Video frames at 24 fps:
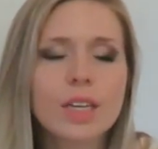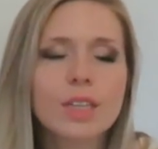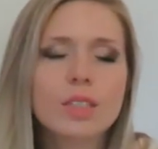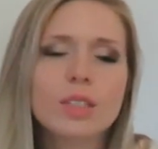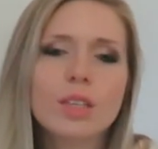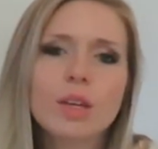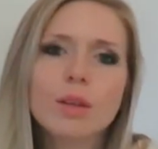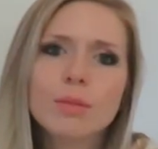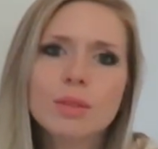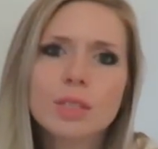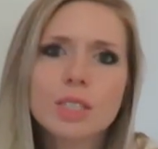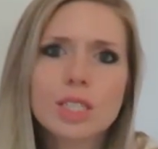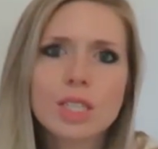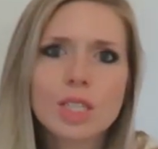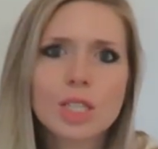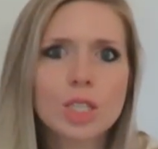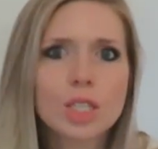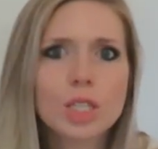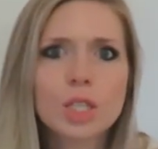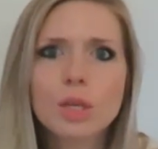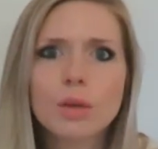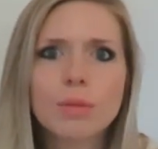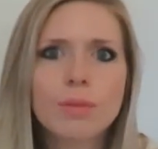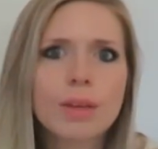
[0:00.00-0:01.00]
So I'm just
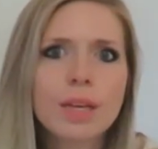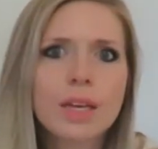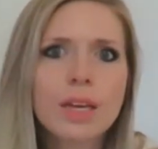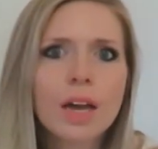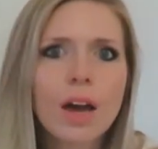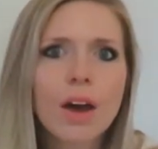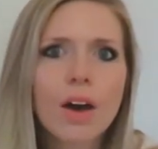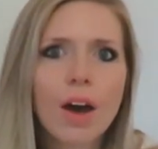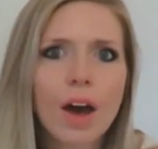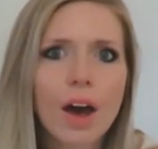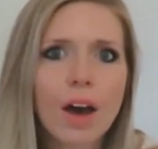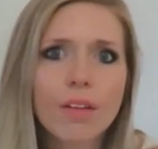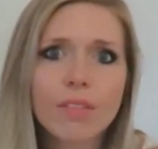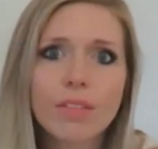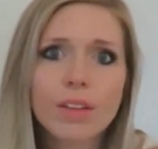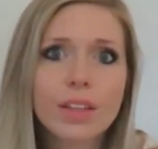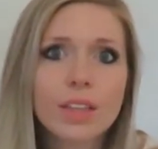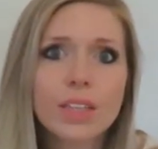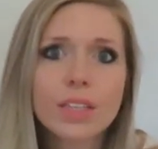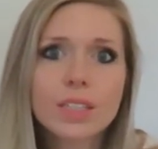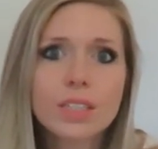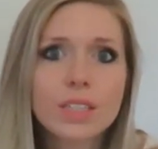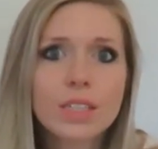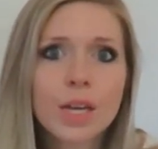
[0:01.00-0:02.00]
assuming I'll have
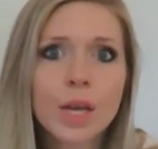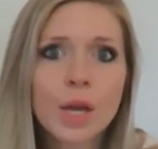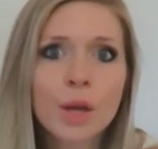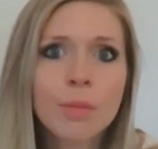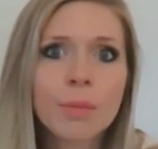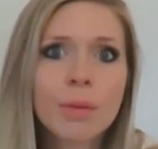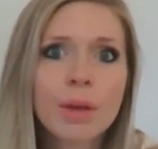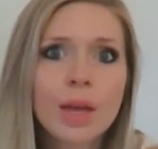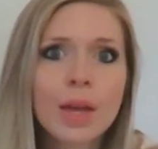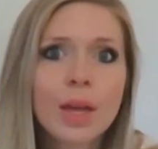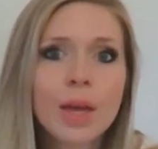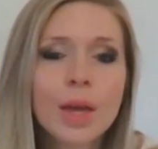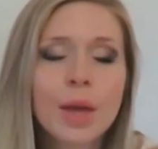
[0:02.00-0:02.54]
it this time,